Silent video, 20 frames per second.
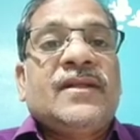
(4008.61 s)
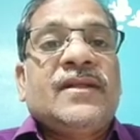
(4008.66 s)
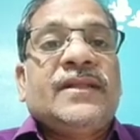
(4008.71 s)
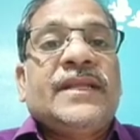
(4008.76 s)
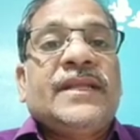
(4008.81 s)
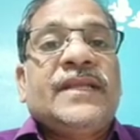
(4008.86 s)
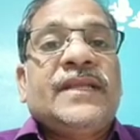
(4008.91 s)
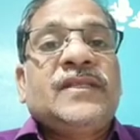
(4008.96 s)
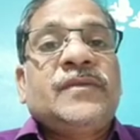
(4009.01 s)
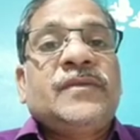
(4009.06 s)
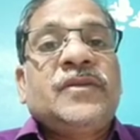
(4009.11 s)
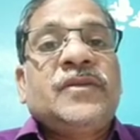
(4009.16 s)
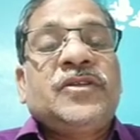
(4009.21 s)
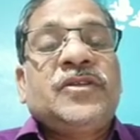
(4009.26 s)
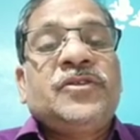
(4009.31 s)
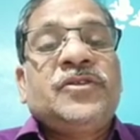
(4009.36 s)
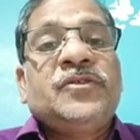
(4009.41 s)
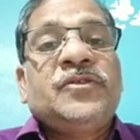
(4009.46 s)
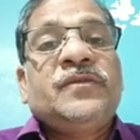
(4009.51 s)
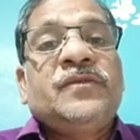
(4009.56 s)
They exhibit
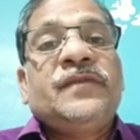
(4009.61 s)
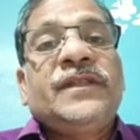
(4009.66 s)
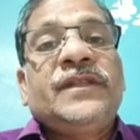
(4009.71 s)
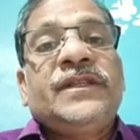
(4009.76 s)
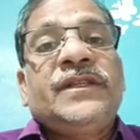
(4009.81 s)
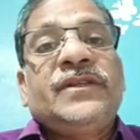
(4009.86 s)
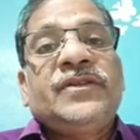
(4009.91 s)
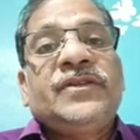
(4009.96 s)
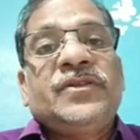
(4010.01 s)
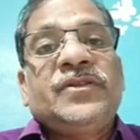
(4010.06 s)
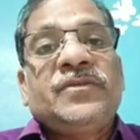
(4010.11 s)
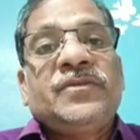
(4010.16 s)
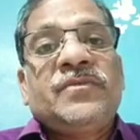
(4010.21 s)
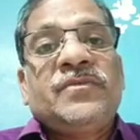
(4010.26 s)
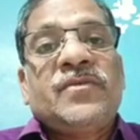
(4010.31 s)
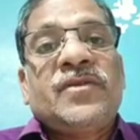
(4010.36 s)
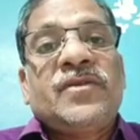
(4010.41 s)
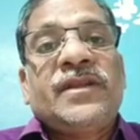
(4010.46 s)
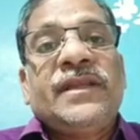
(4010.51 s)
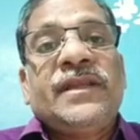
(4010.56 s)
tube within tube
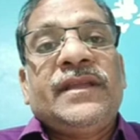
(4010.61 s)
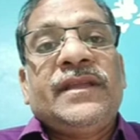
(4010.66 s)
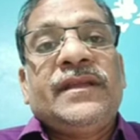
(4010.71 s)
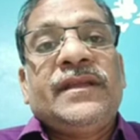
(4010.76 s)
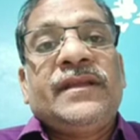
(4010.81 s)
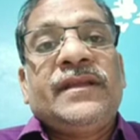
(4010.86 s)
body